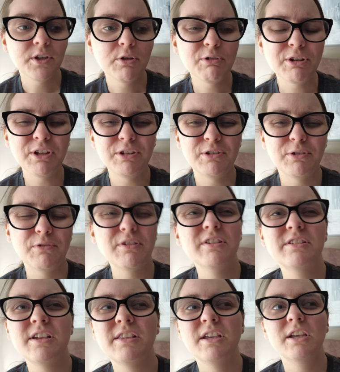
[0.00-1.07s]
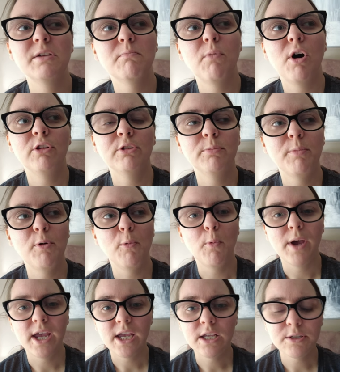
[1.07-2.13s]
You can do this, I think, in multiple
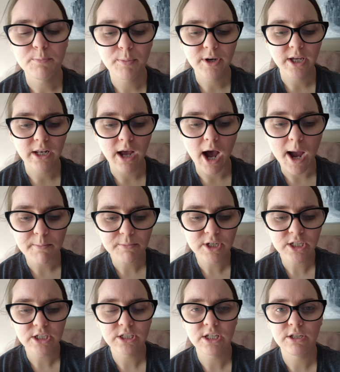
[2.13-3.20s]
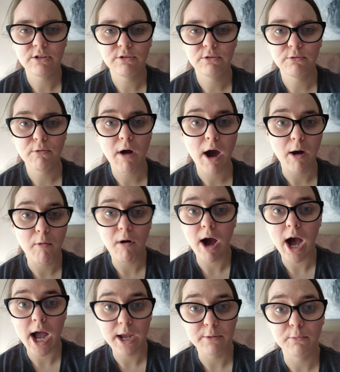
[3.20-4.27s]
ways, but I'm gonna take you through how
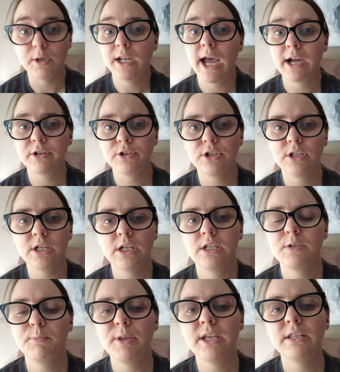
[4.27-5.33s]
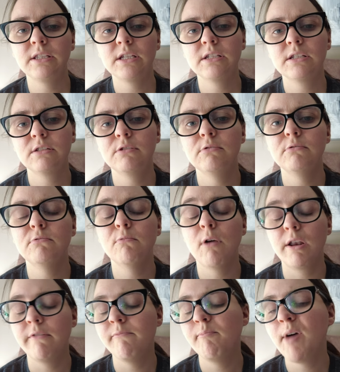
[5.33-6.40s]
I would actually explain this to
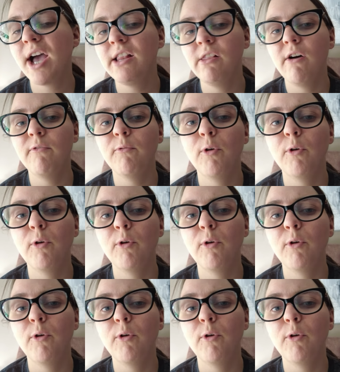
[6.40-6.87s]
one of my loved